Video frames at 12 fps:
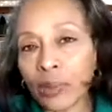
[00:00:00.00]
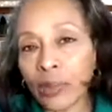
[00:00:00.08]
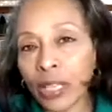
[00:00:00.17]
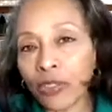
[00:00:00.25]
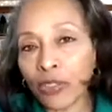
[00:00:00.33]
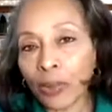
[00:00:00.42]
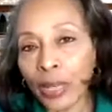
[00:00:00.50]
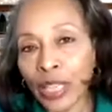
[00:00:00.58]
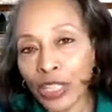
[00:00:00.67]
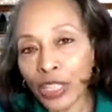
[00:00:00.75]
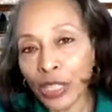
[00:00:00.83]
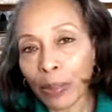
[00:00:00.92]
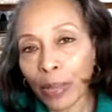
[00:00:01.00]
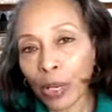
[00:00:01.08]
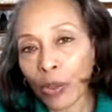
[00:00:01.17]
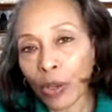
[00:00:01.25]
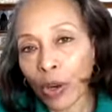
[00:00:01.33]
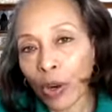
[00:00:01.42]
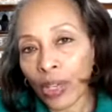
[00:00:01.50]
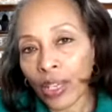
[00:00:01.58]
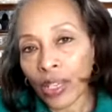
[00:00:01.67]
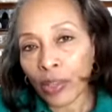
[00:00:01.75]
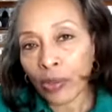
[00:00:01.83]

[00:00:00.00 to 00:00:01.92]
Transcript: information about heart health